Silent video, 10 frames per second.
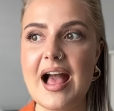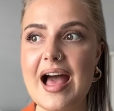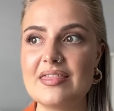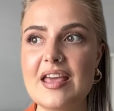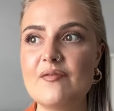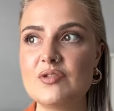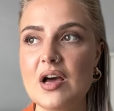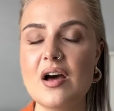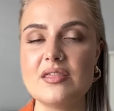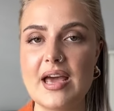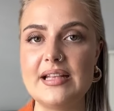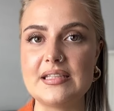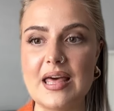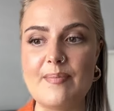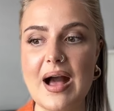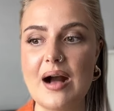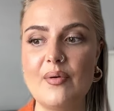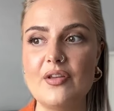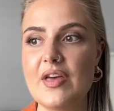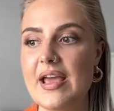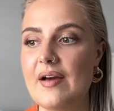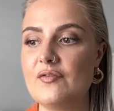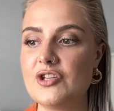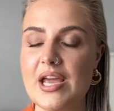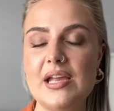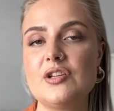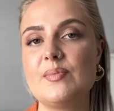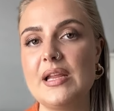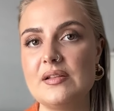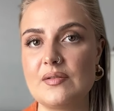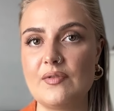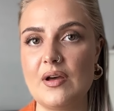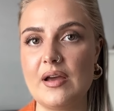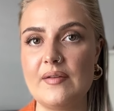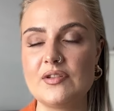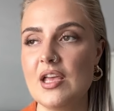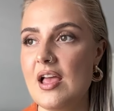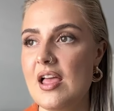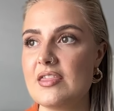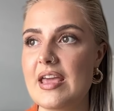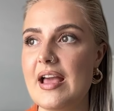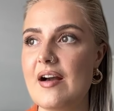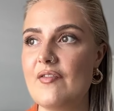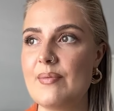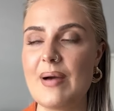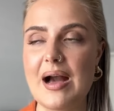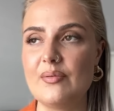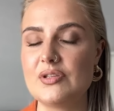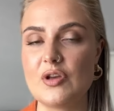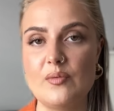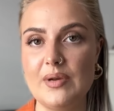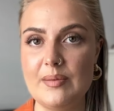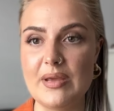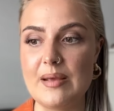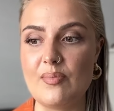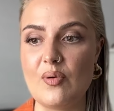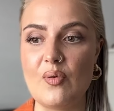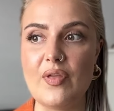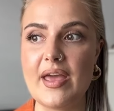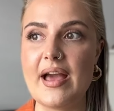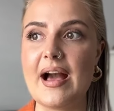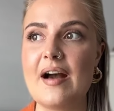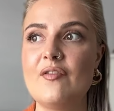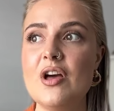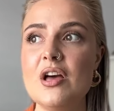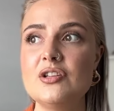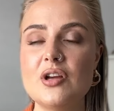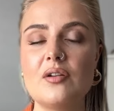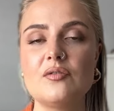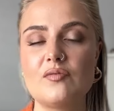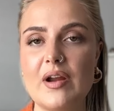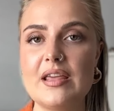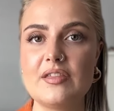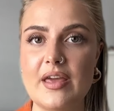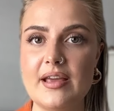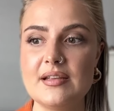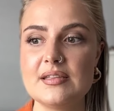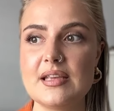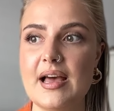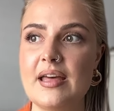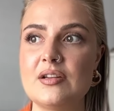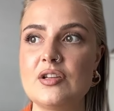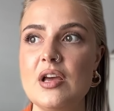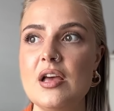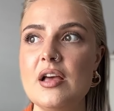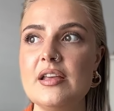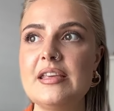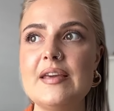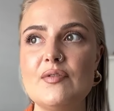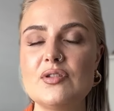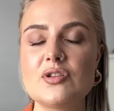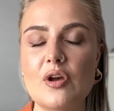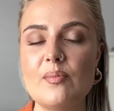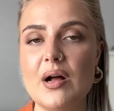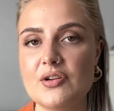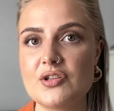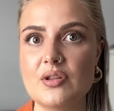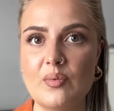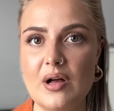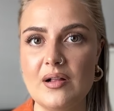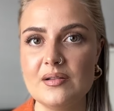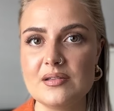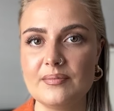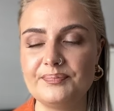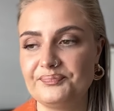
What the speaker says: And they've turned that into their power. They have changed millions of lives. They have empowered so many people. They have done great things and given so much to the world.